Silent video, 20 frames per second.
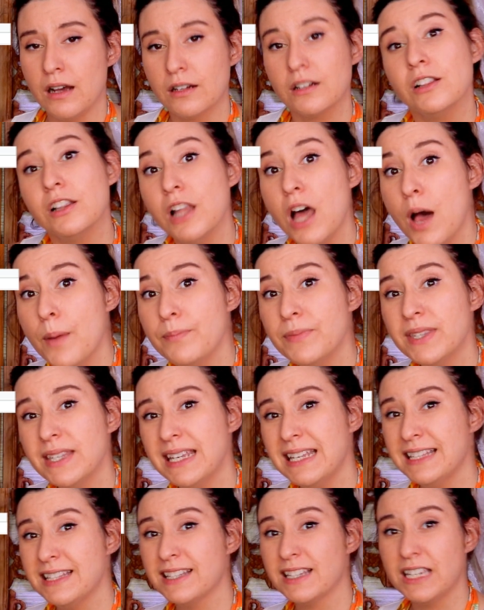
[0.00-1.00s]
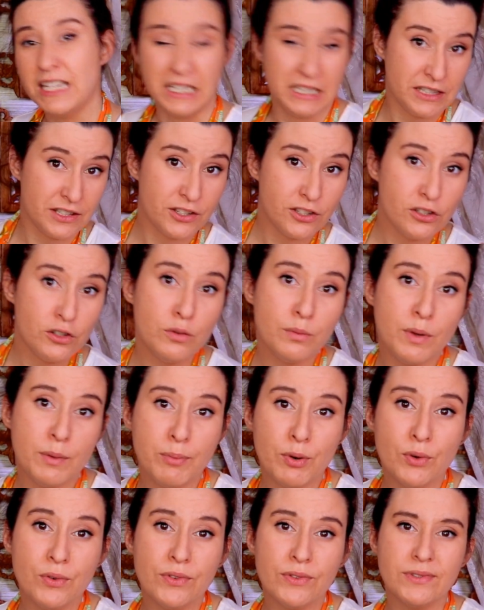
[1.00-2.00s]
clubs is
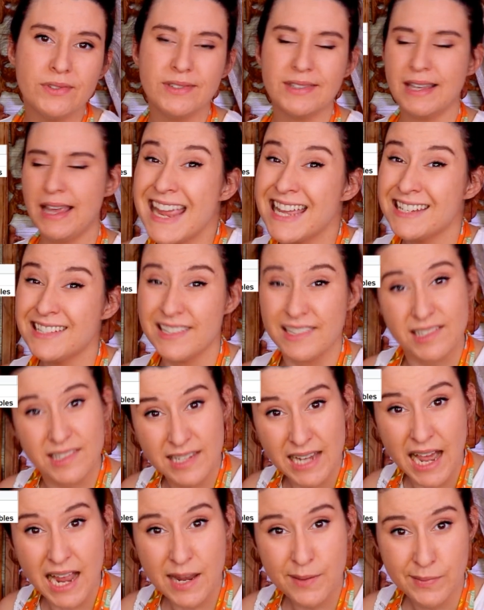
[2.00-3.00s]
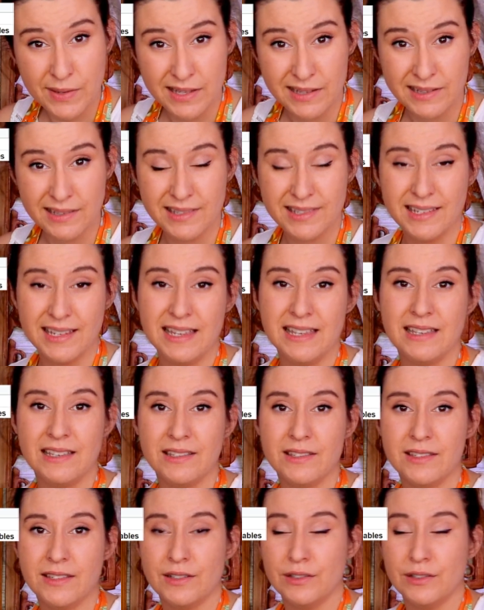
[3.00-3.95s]
consumables, and diamonds is